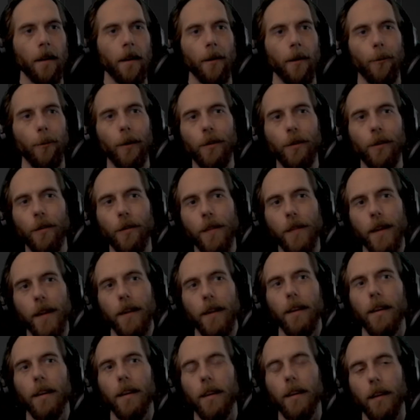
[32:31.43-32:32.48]
which is that,
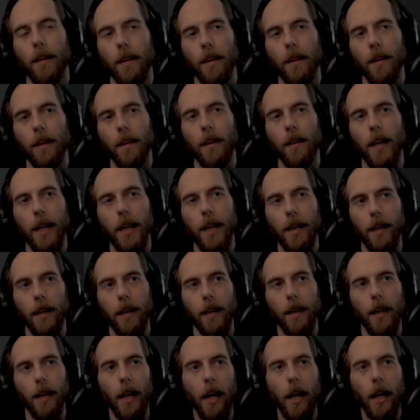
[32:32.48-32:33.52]
like,
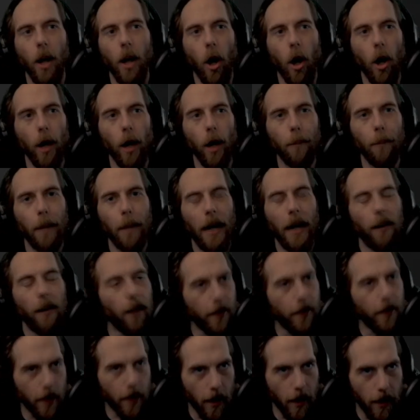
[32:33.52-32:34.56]
in our
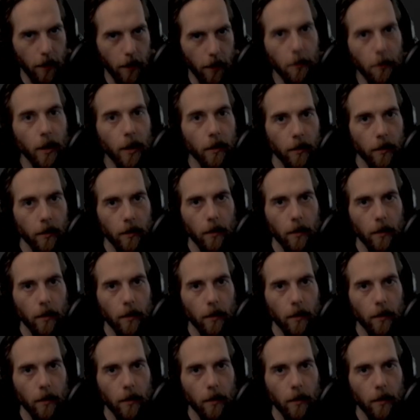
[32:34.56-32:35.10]
paradigm,